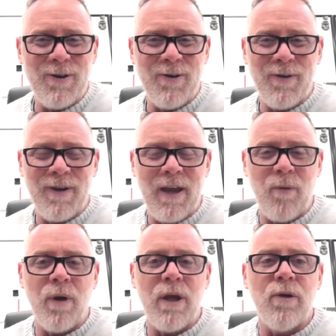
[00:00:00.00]
So
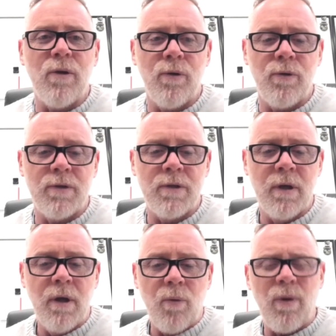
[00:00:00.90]
again,
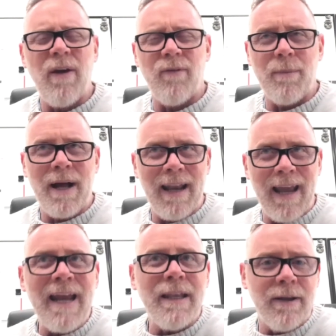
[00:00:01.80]
we have about
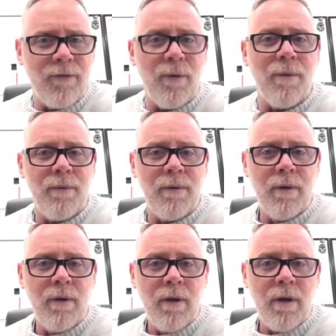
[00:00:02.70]
8 different
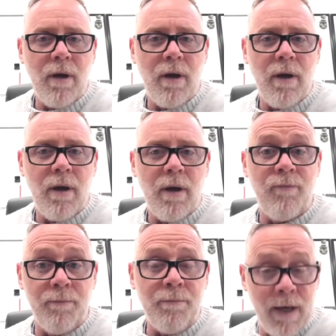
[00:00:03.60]

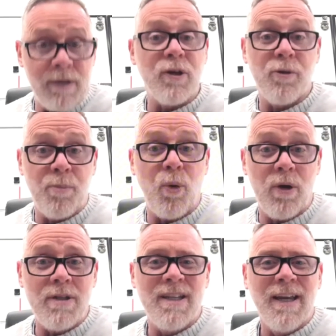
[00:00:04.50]
message
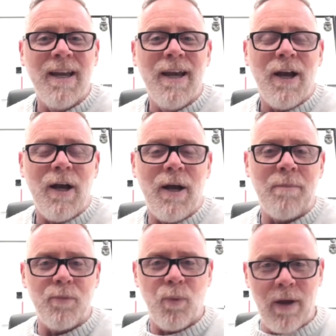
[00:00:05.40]
boards.
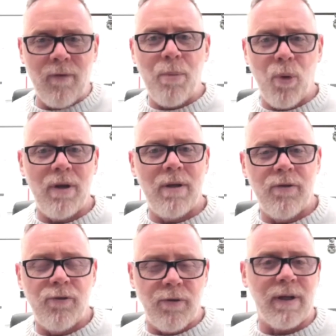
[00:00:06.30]
We have a board
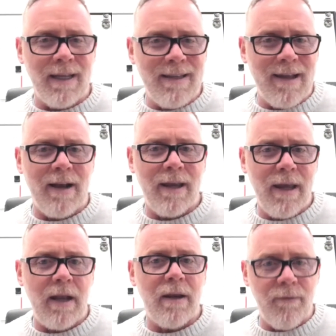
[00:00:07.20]
strictly
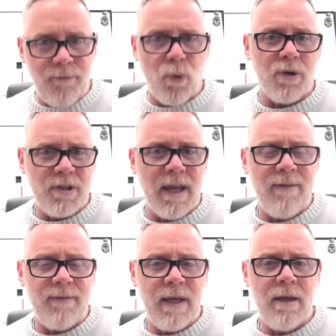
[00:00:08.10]
dedicated for
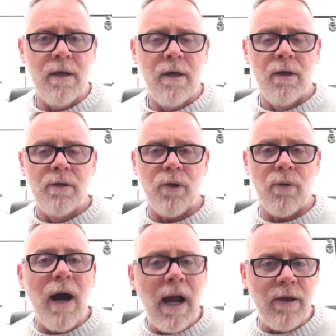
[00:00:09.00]
safety.
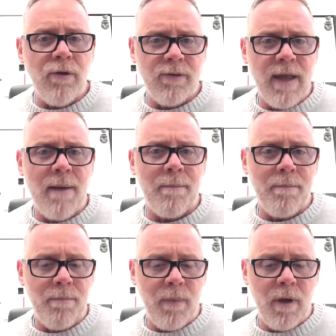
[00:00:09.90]
So I use that
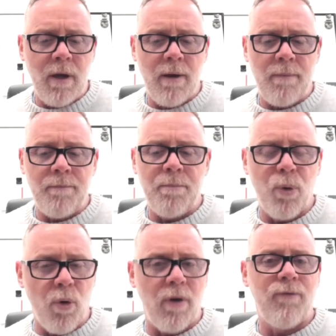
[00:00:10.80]

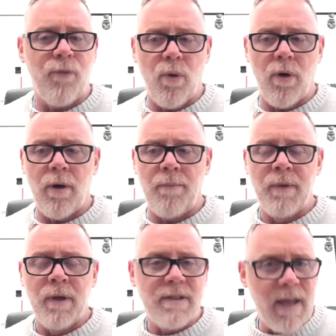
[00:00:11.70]
board for
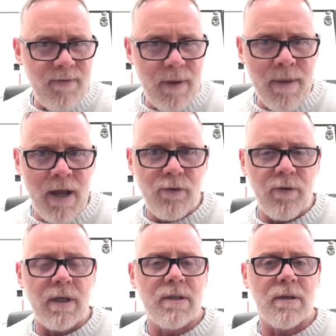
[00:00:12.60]
safety
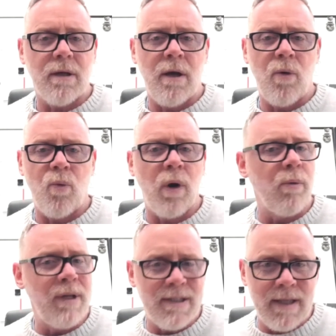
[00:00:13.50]
metrics,
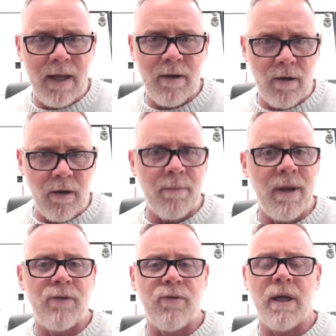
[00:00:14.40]
where we stand on our
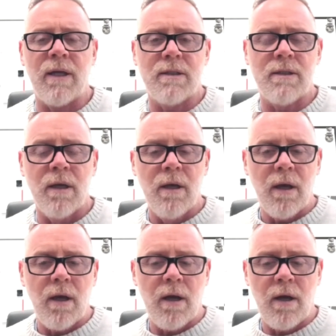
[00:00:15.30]
metrics,
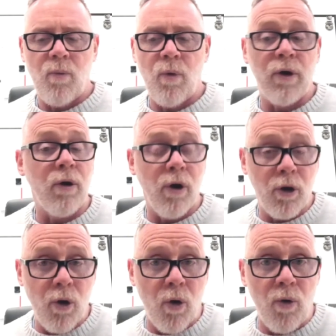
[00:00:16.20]
what are
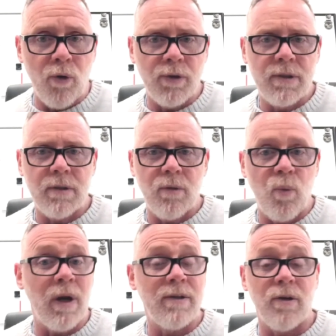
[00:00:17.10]
our goals,
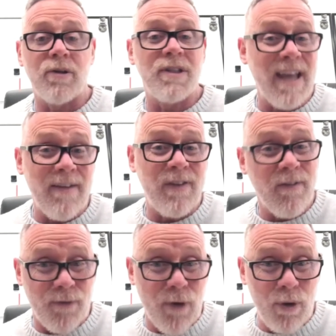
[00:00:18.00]
what is our
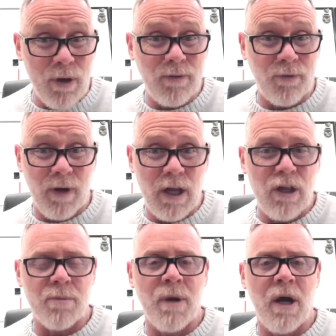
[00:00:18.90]
safety focus for
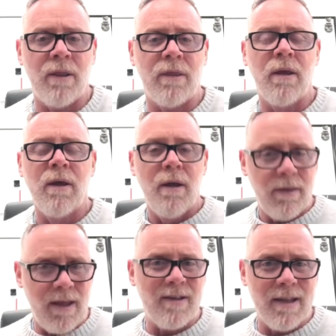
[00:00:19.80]
each month,
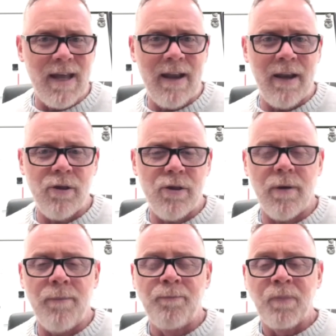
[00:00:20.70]
things of that
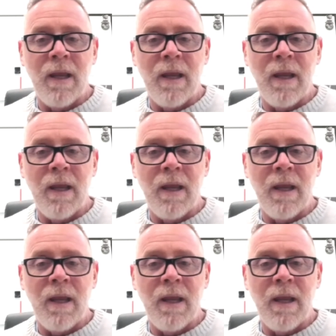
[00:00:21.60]
nature.